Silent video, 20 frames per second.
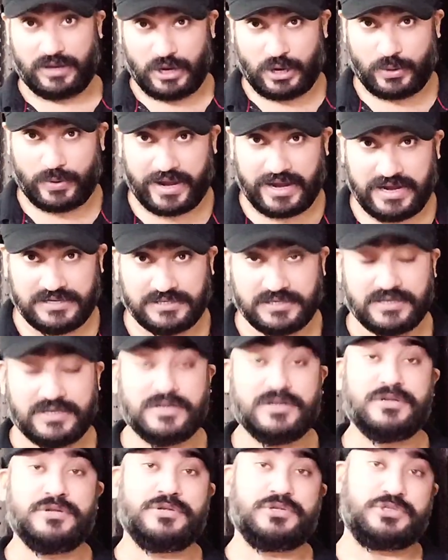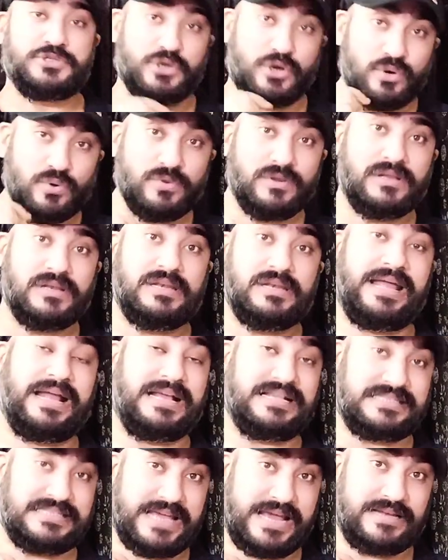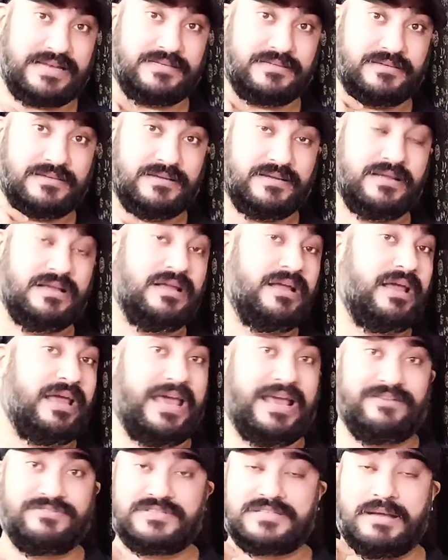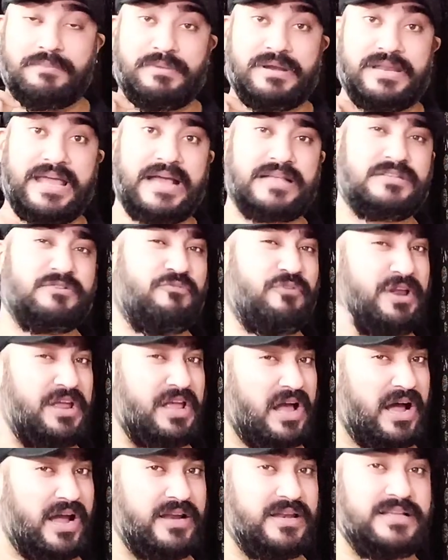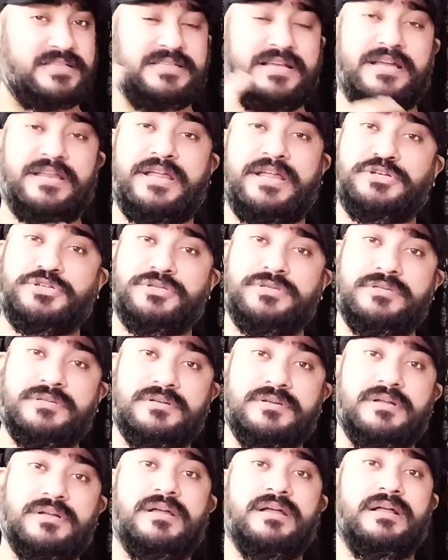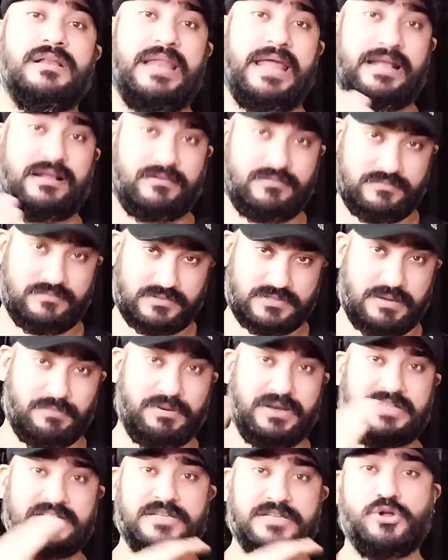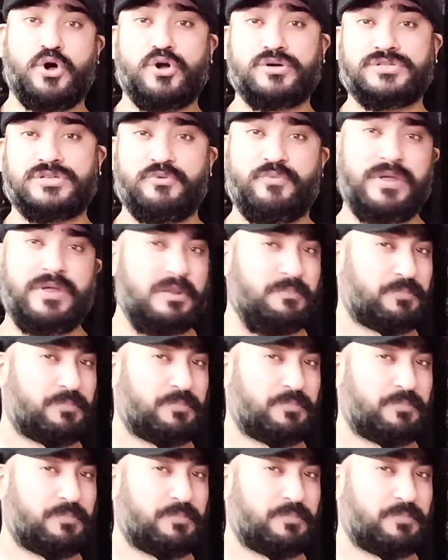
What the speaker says: Alright, so like I said, if somebody has a very high designation, like somebody is a doctor, very